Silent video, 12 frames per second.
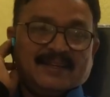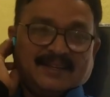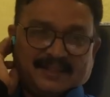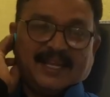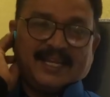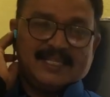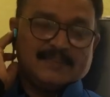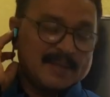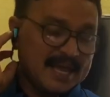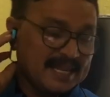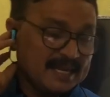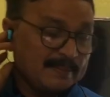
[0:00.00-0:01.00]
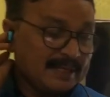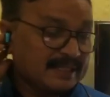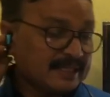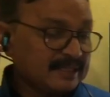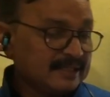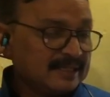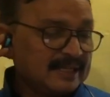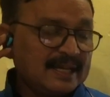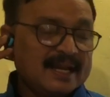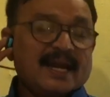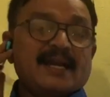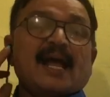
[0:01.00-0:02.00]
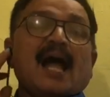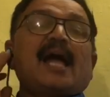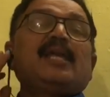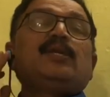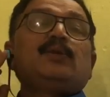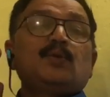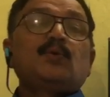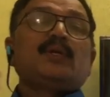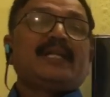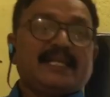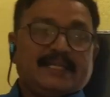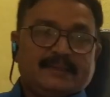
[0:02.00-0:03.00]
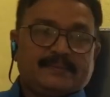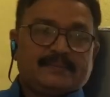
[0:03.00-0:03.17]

That is barrier method. And IUD,